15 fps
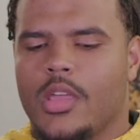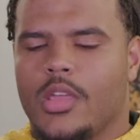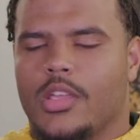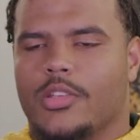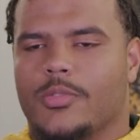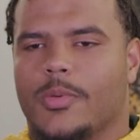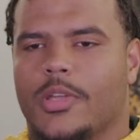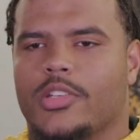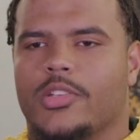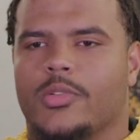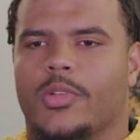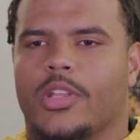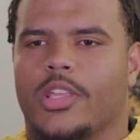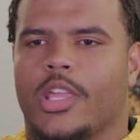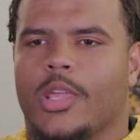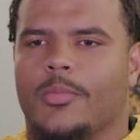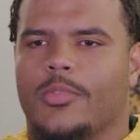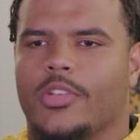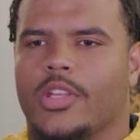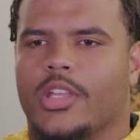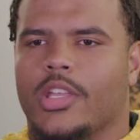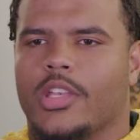especially when it came
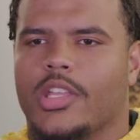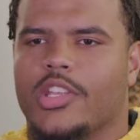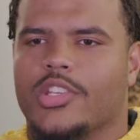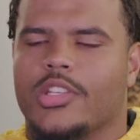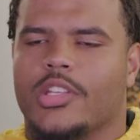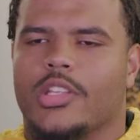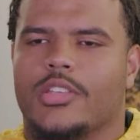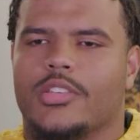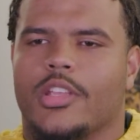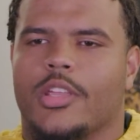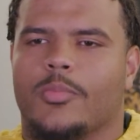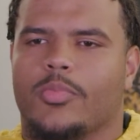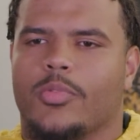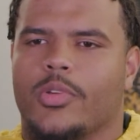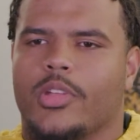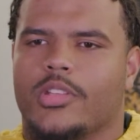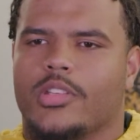to a conditioning standpoint,